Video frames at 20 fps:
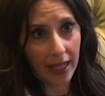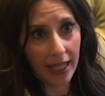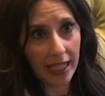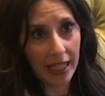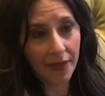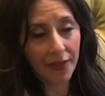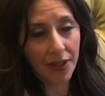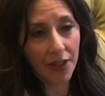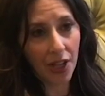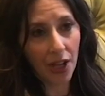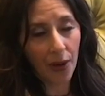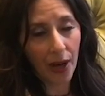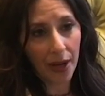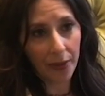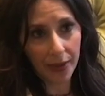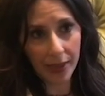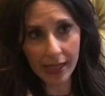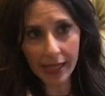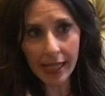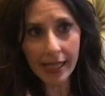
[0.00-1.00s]
Even though I
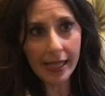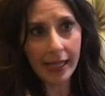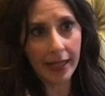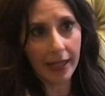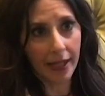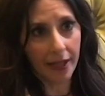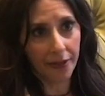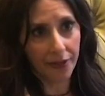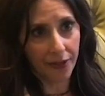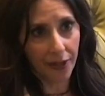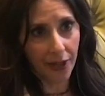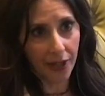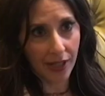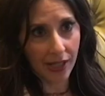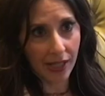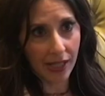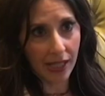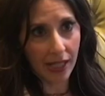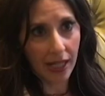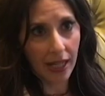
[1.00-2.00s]
resisted it at first,
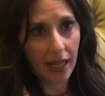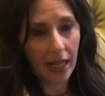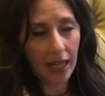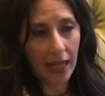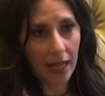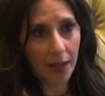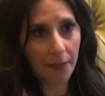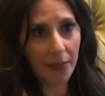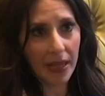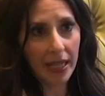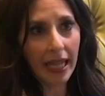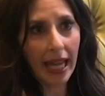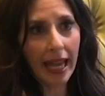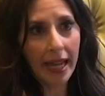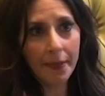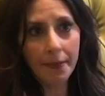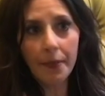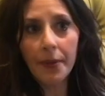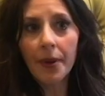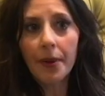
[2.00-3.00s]
it
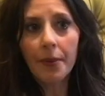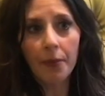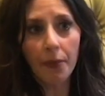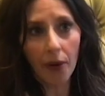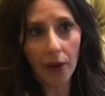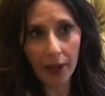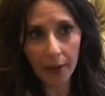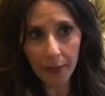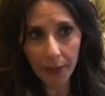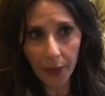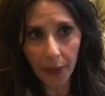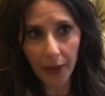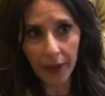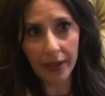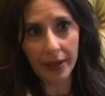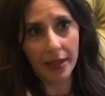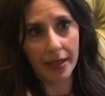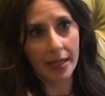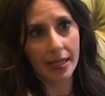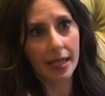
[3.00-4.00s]
became more
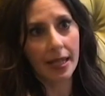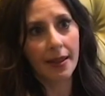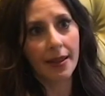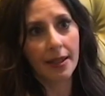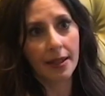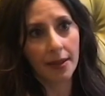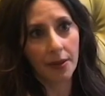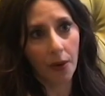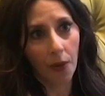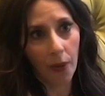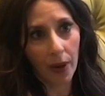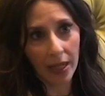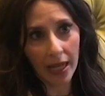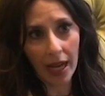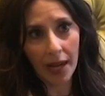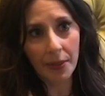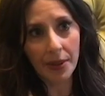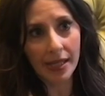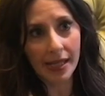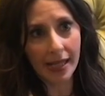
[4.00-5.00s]
important than what I
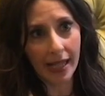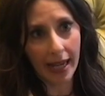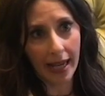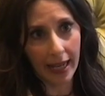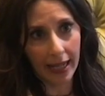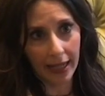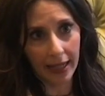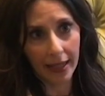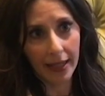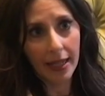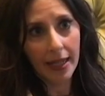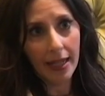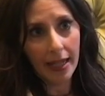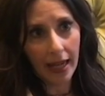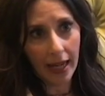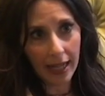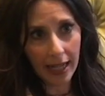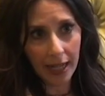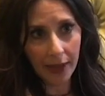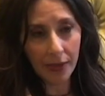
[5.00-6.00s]
was saying.
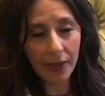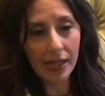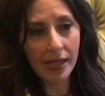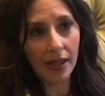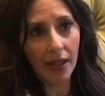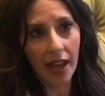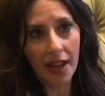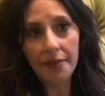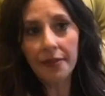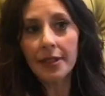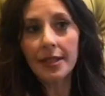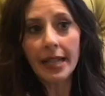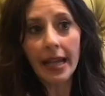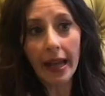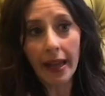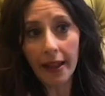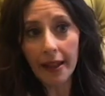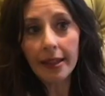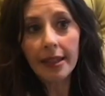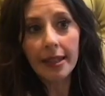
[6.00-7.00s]
It was life or
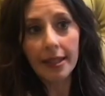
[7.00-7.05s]
death.